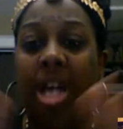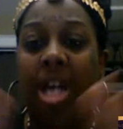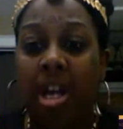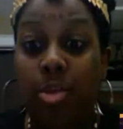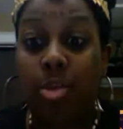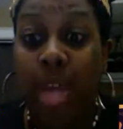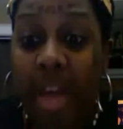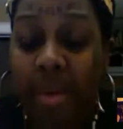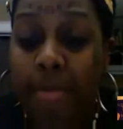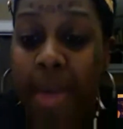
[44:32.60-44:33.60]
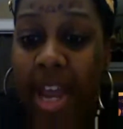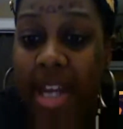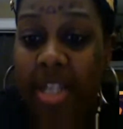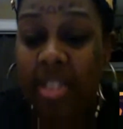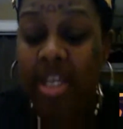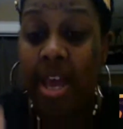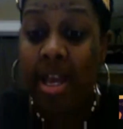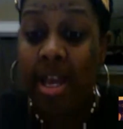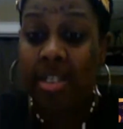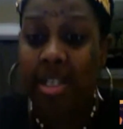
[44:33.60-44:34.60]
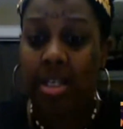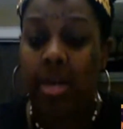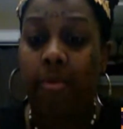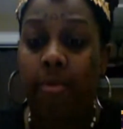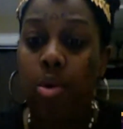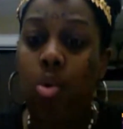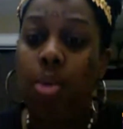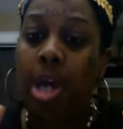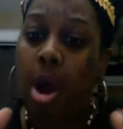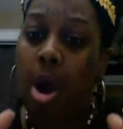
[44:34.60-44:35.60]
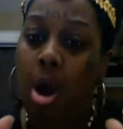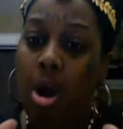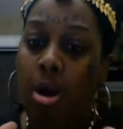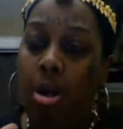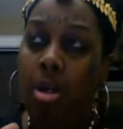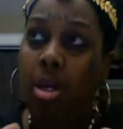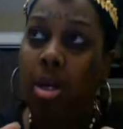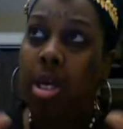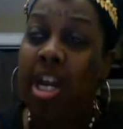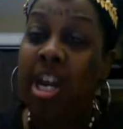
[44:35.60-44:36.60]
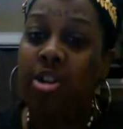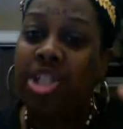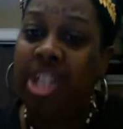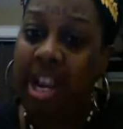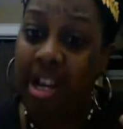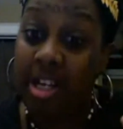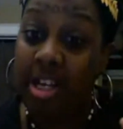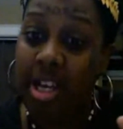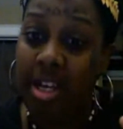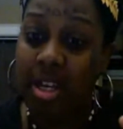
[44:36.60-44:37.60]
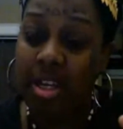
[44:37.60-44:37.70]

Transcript: because we have abandoned the essence of who we are energetically,